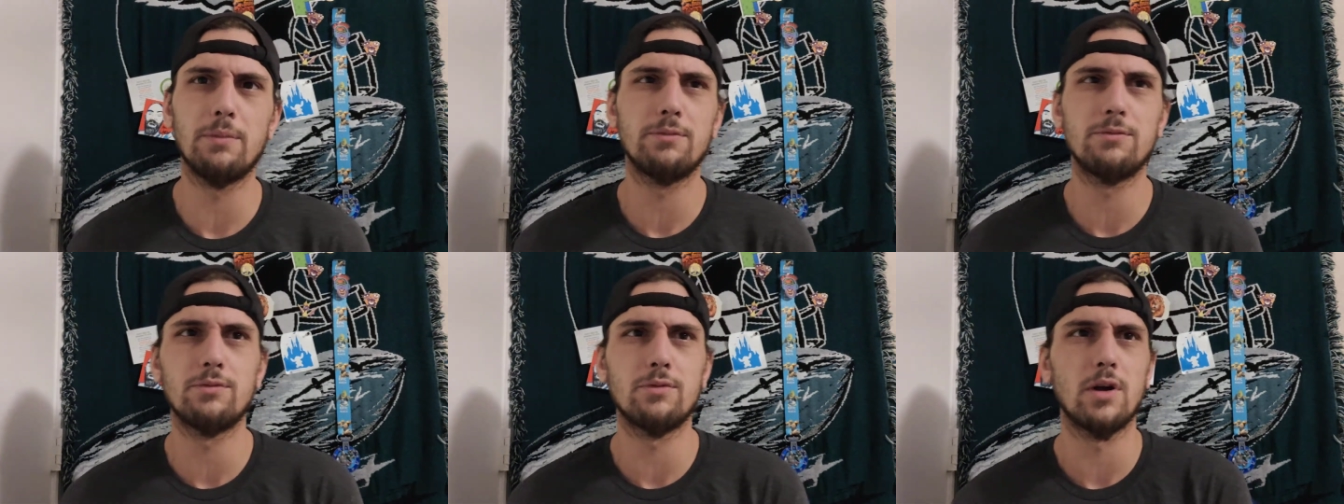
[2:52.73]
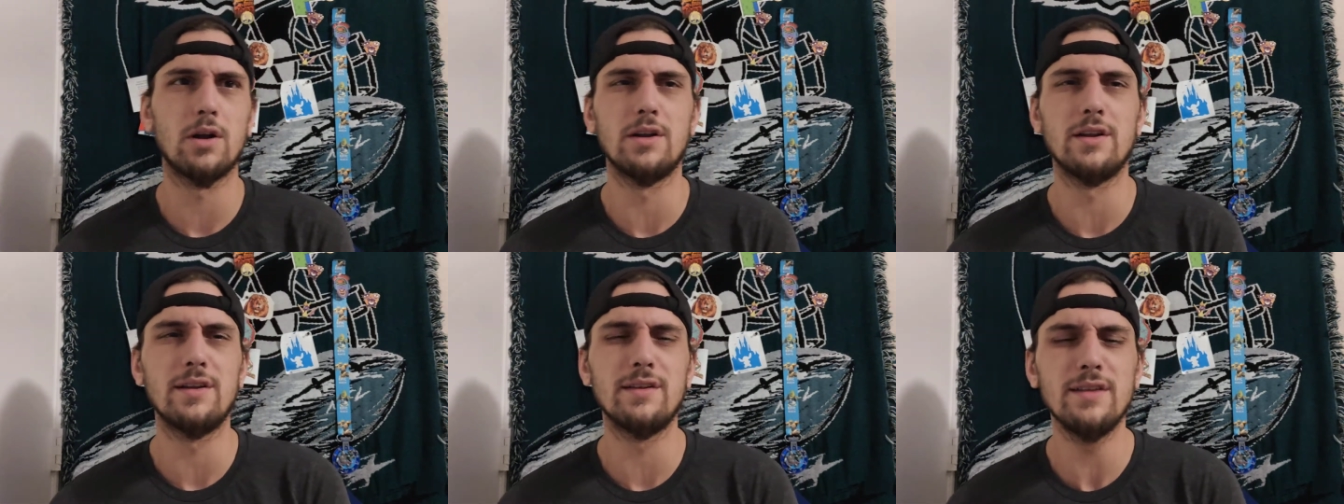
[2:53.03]
up
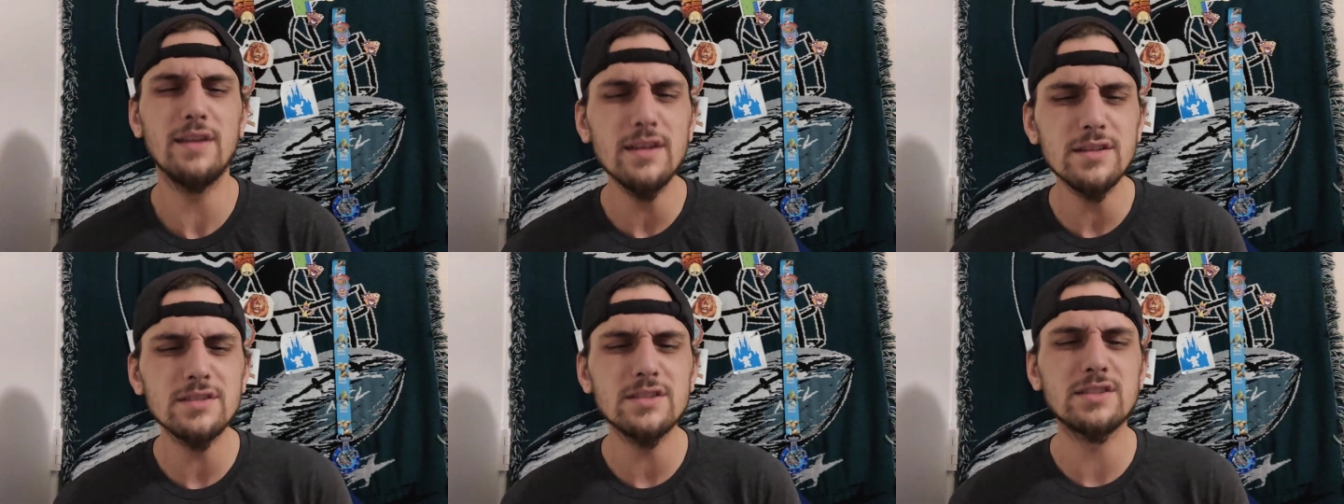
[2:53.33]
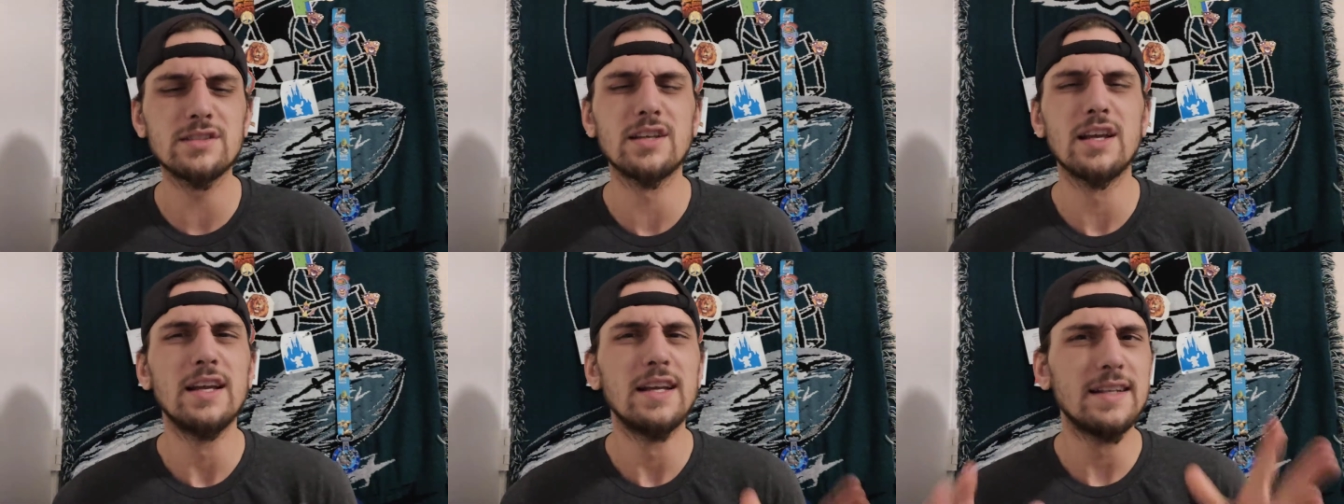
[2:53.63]
front. And
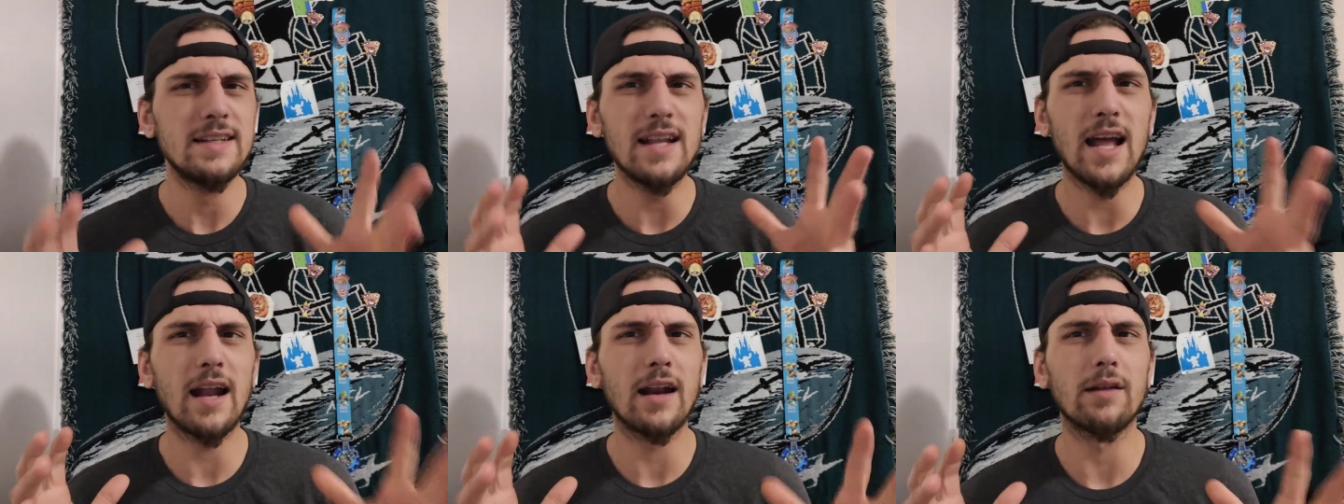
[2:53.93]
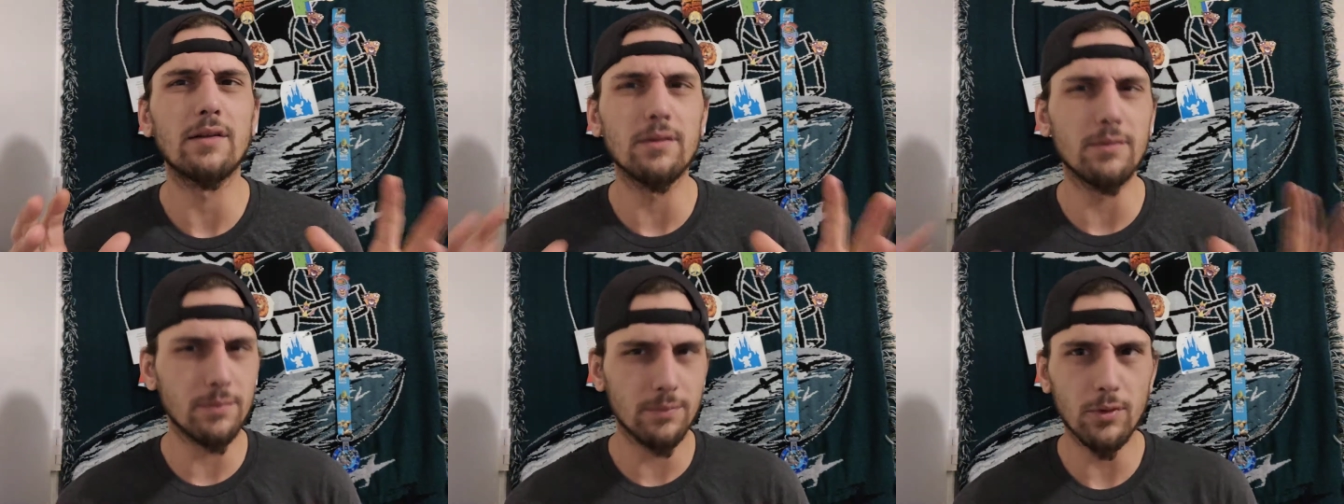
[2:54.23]
this is
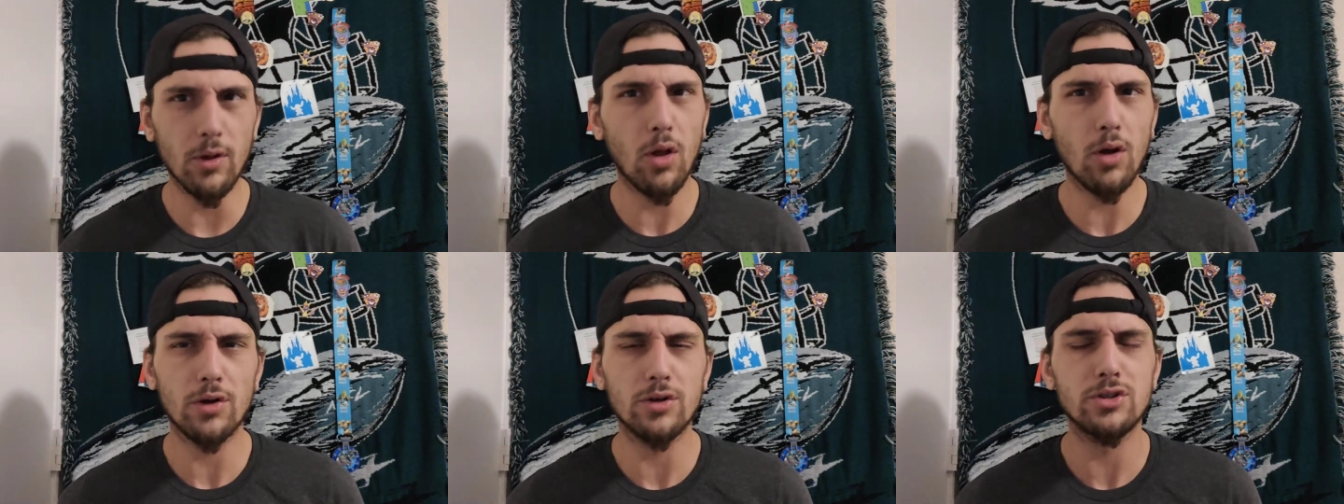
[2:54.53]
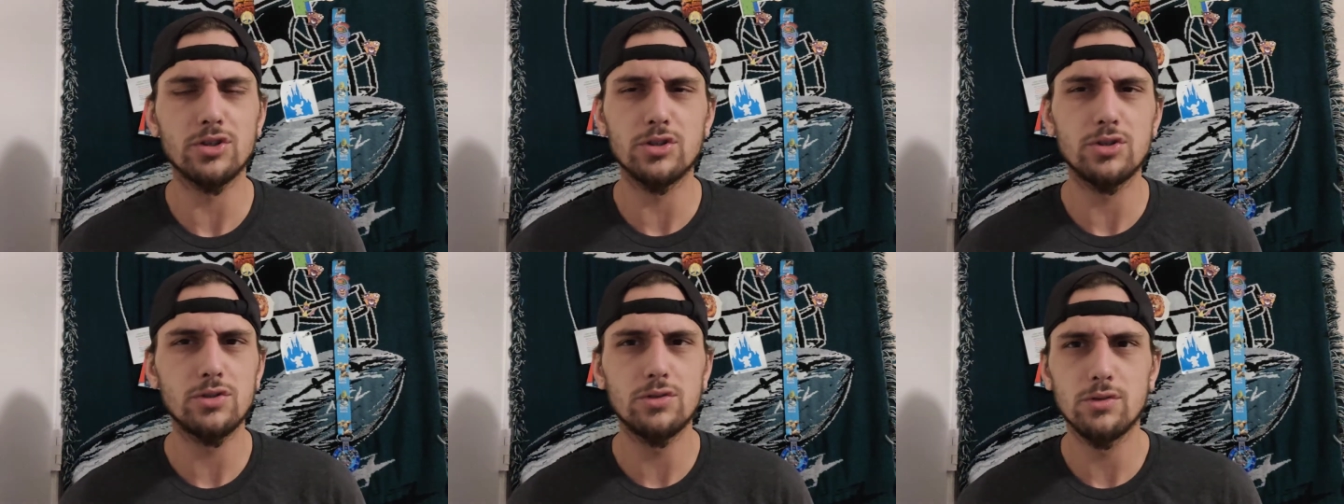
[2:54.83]
not a
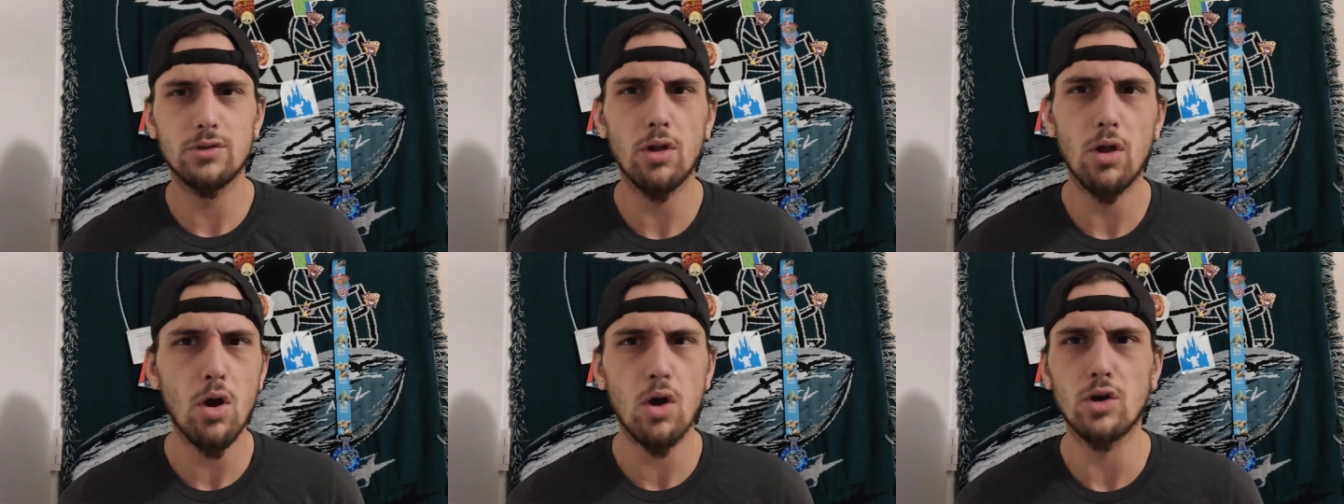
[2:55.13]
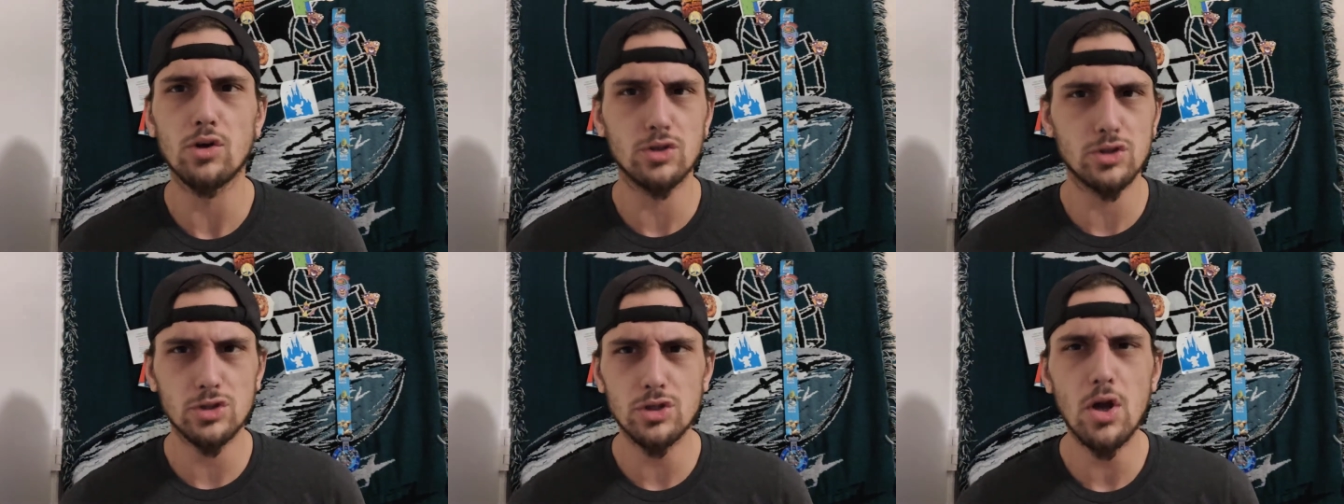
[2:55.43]
large,
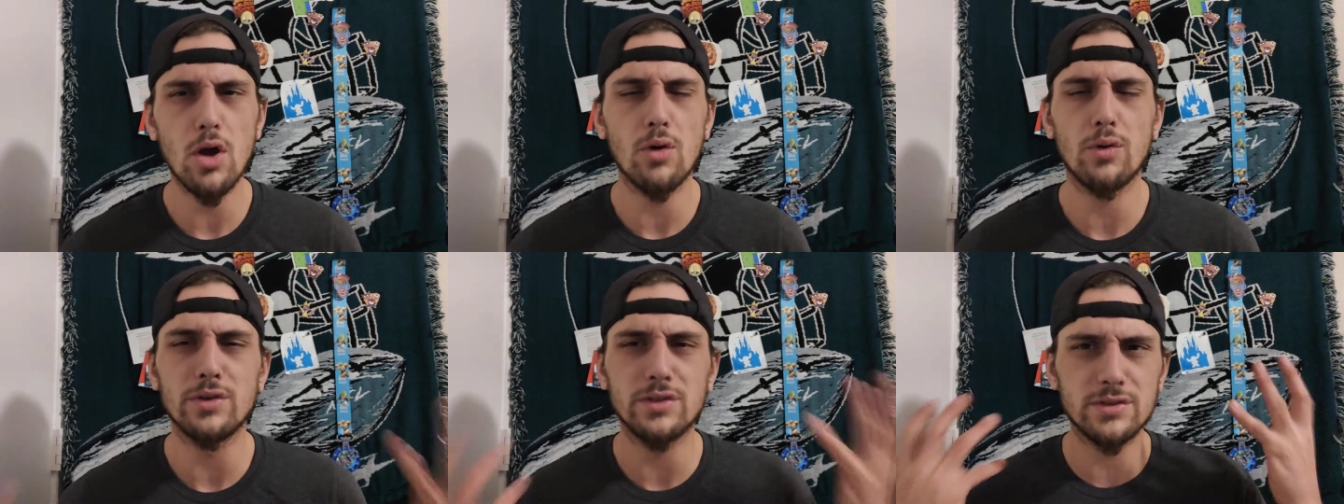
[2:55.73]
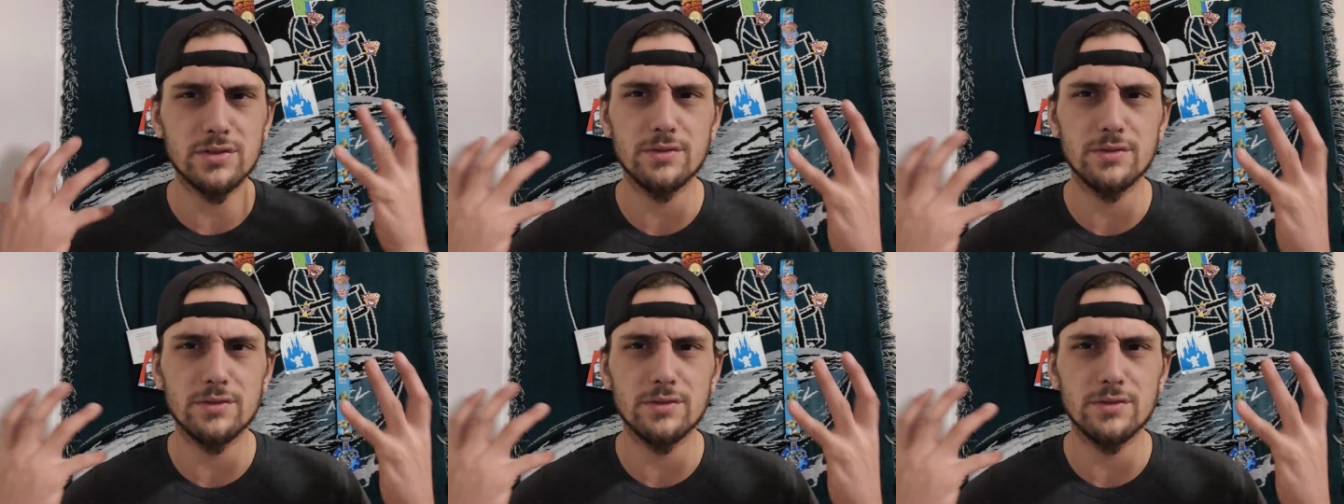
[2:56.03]
long show.